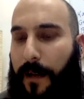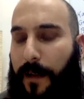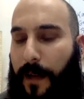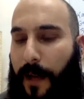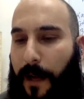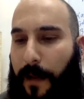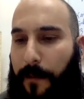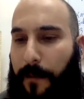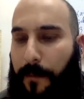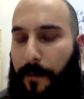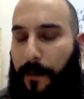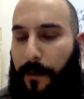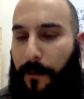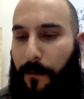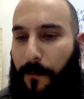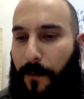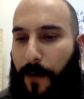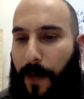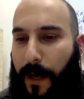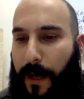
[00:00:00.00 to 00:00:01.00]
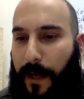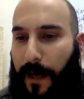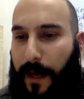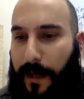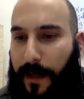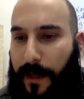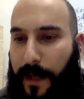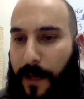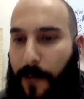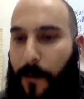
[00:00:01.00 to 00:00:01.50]
I
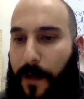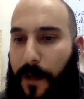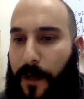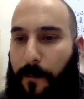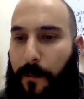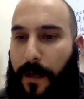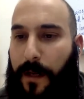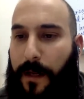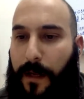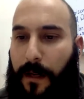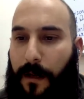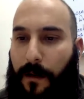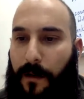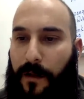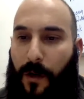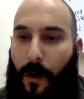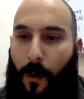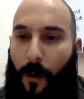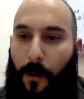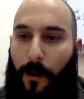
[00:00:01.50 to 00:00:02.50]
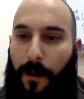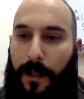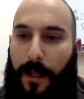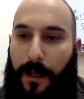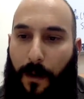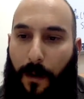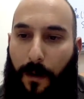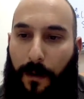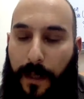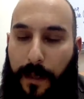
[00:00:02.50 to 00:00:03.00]
think what you mean
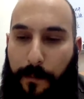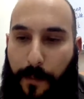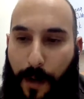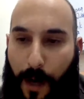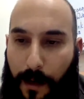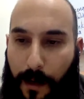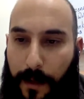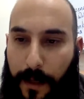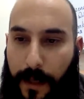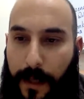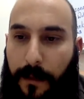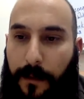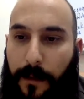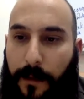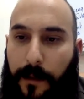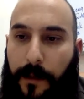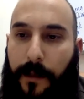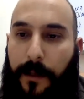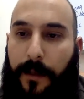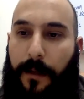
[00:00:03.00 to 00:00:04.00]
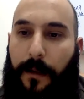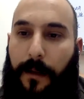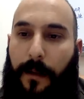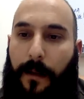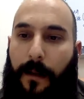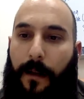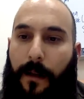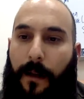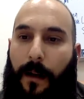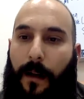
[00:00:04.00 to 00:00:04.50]
here is Old and Early Modern
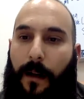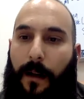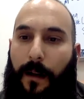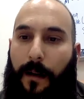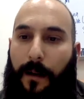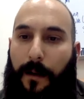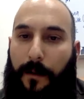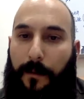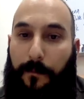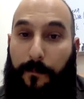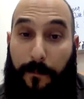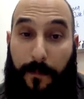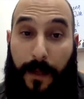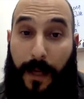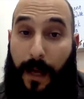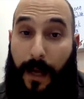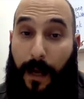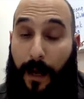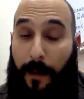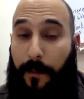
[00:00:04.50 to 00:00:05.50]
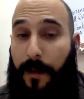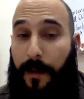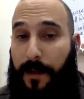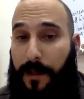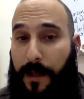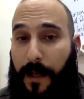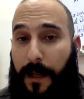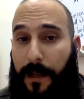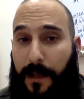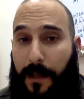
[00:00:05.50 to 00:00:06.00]
English.
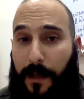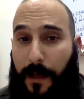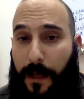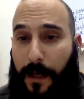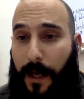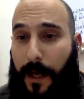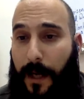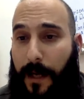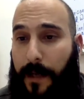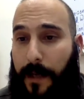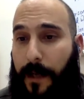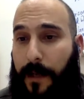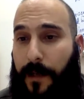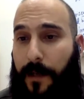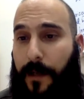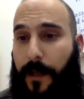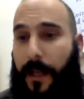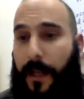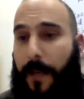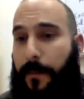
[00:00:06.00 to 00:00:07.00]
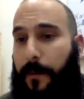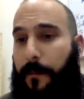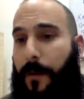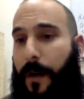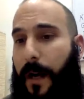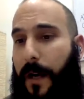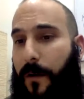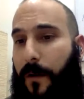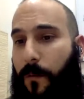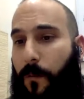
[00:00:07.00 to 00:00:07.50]
Yeah, I mean, it's a good idea to
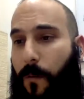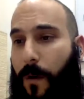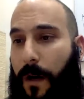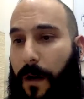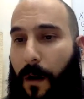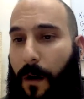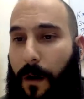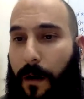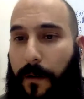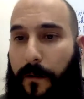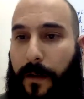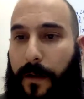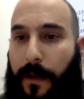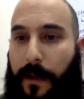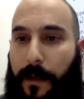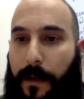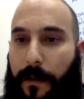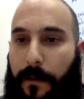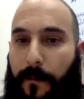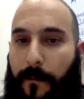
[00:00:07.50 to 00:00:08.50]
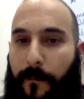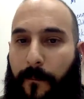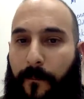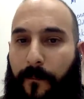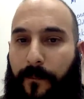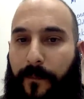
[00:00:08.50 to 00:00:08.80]
keep in mind what are the